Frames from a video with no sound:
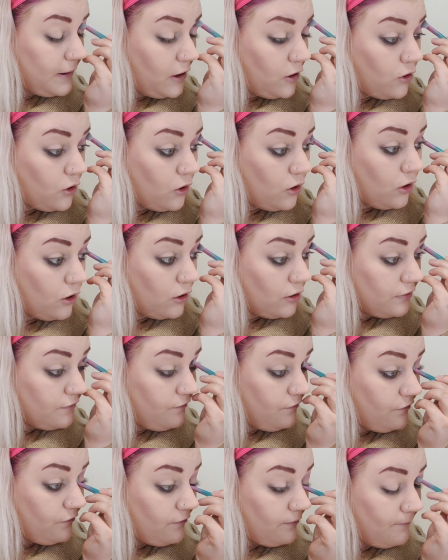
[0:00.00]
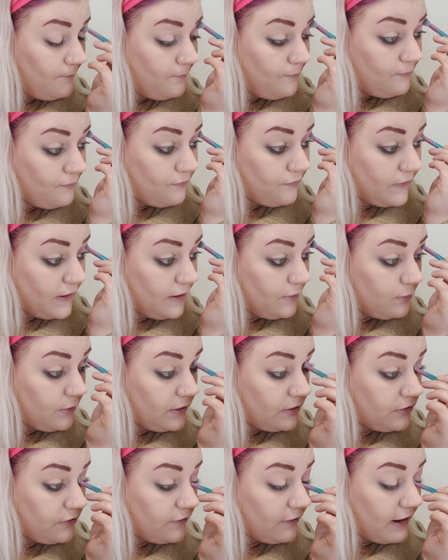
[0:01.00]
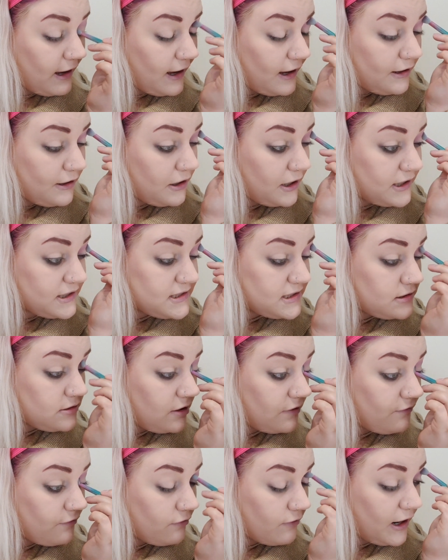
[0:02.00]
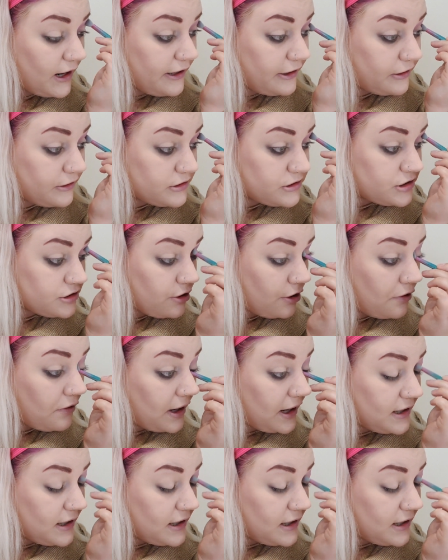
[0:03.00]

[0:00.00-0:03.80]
because it will create a nice enough gradient to go